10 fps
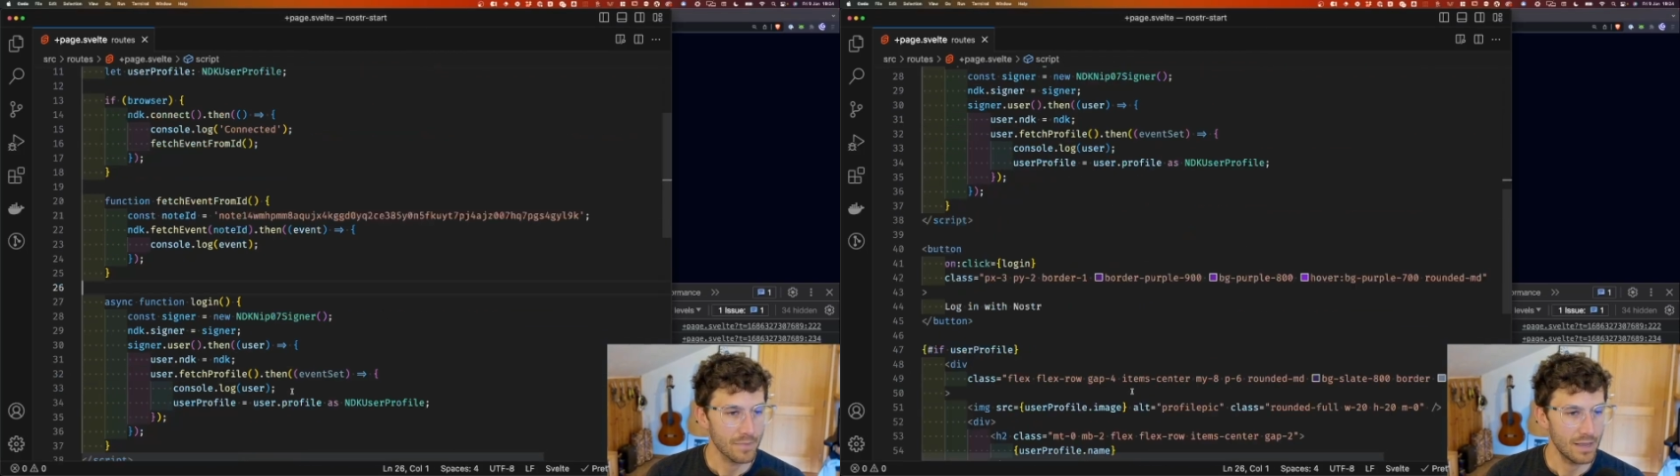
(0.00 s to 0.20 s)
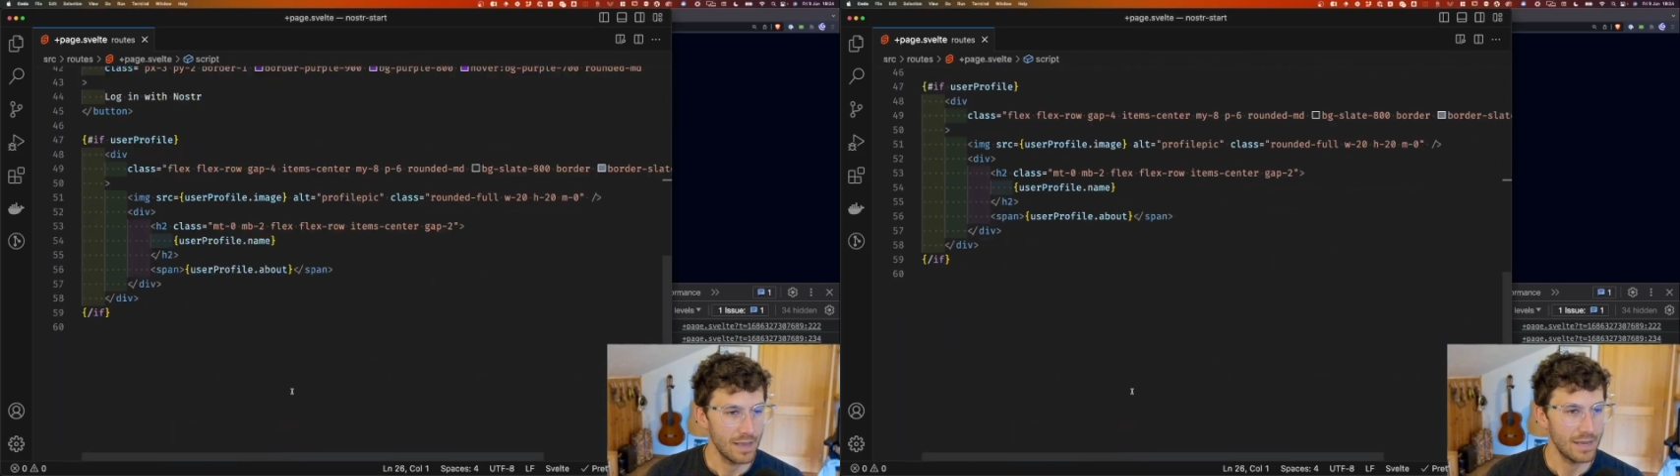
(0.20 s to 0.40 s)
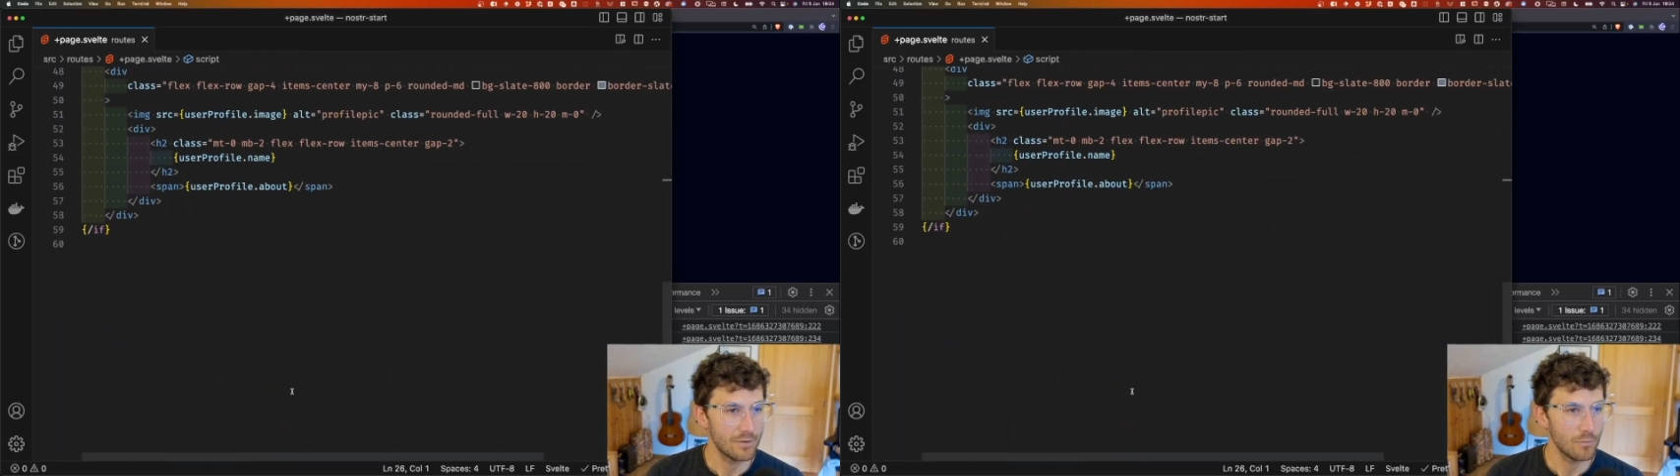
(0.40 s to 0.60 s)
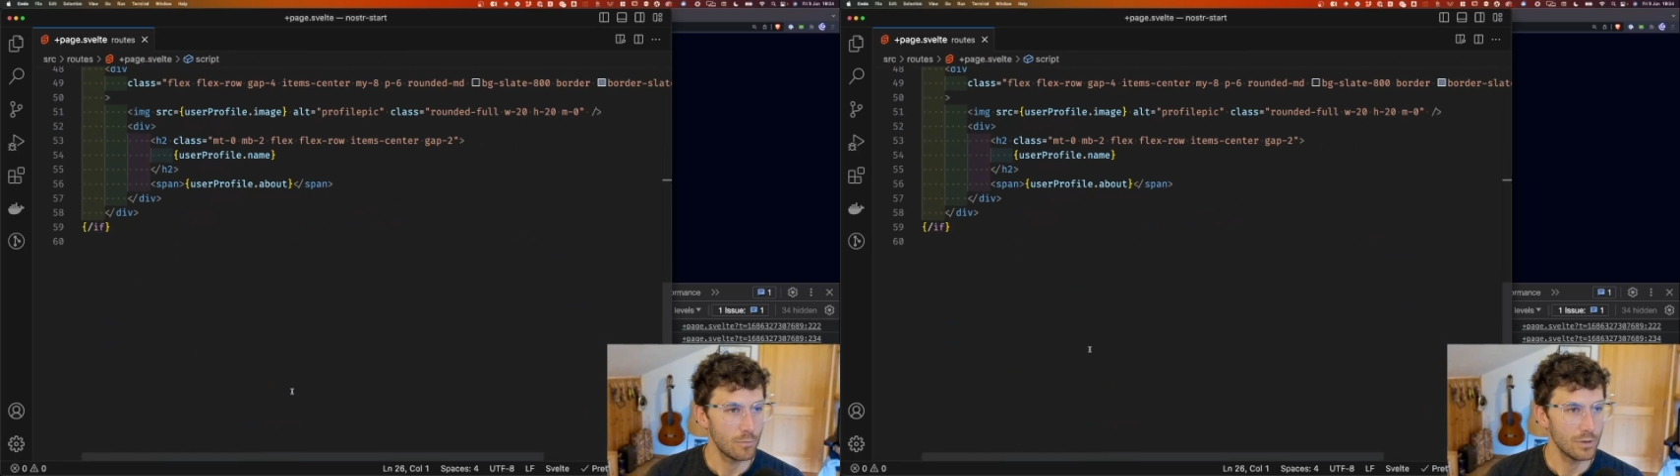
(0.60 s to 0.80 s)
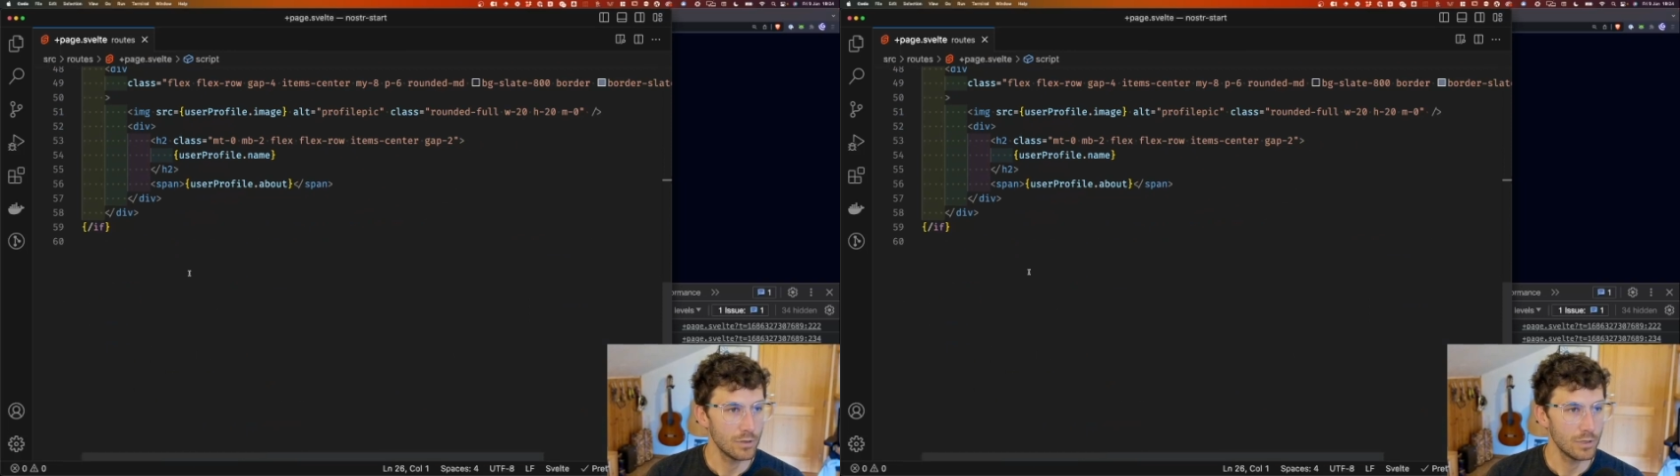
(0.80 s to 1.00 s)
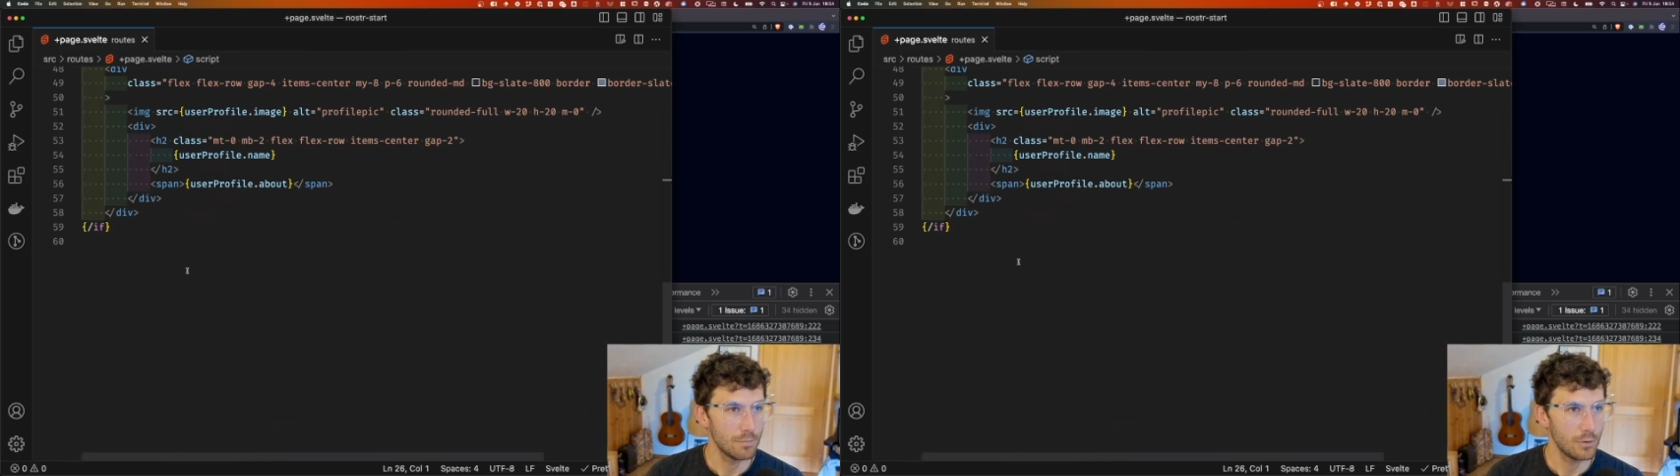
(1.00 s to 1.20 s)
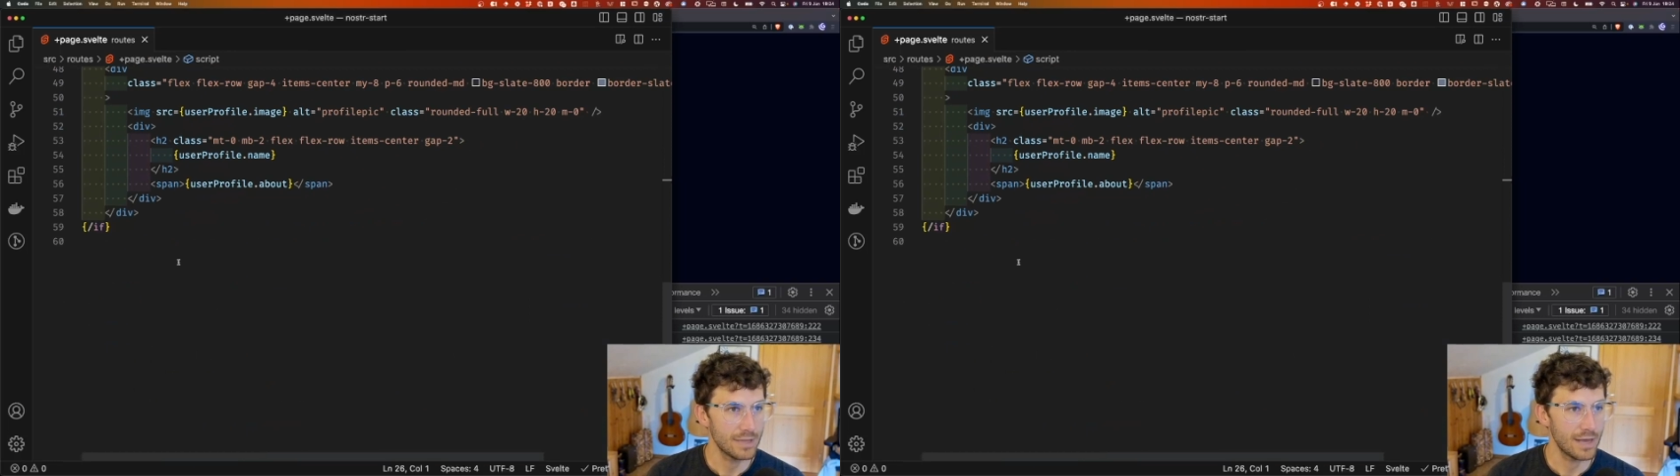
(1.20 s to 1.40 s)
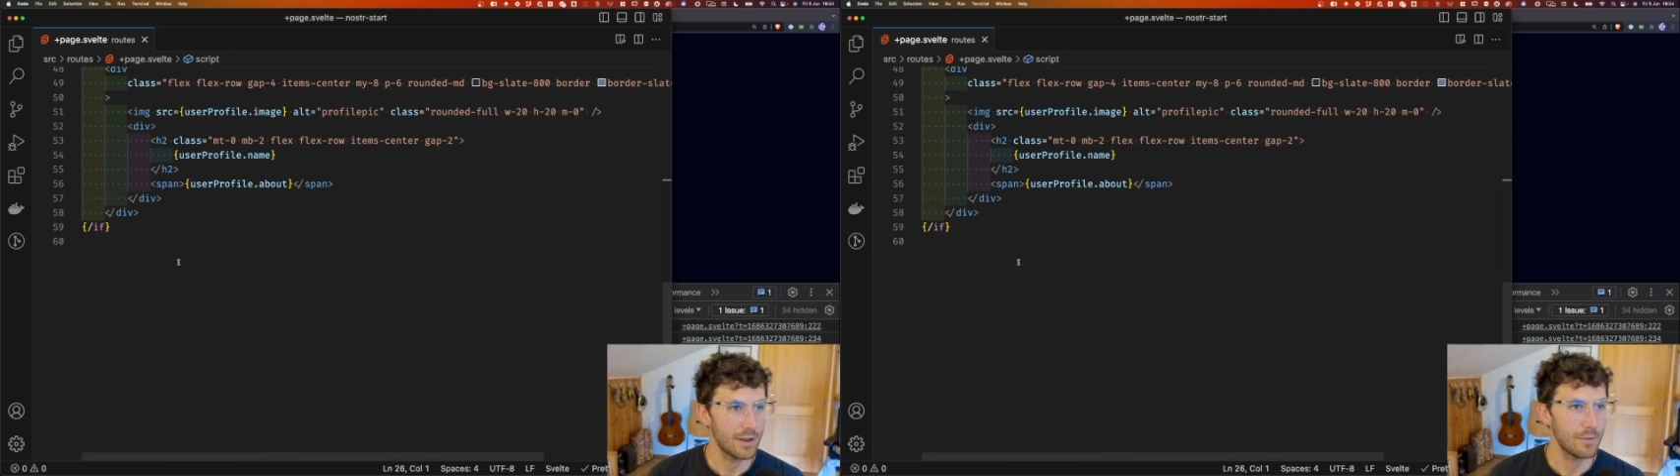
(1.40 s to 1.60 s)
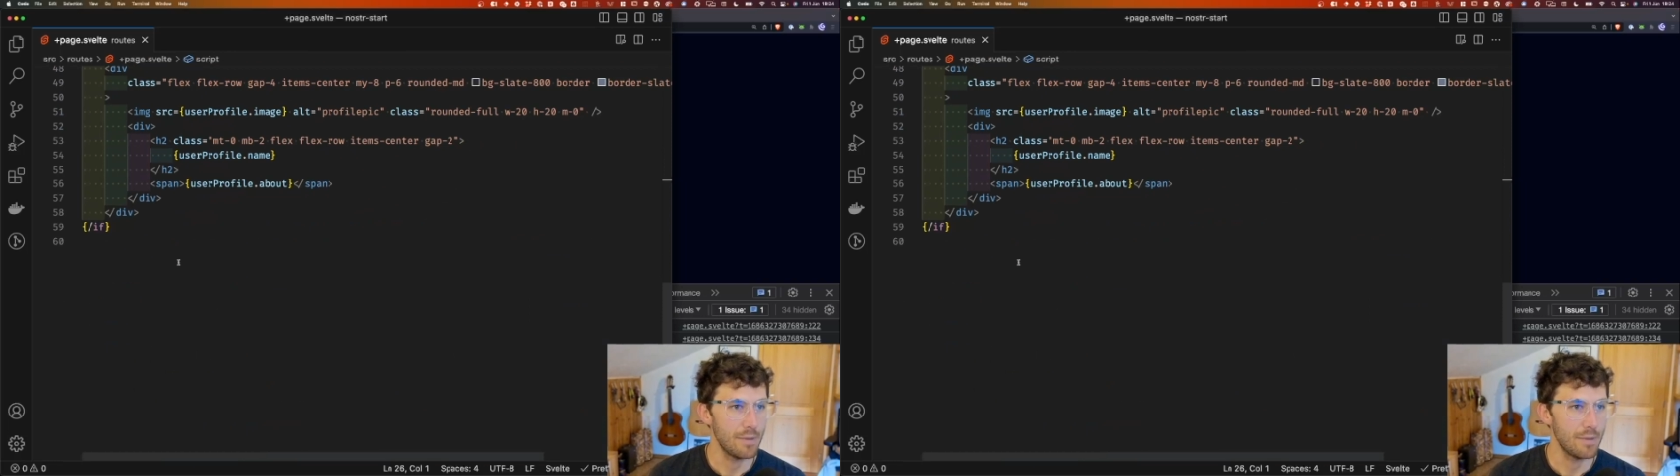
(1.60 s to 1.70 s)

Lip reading: and we'll put that on the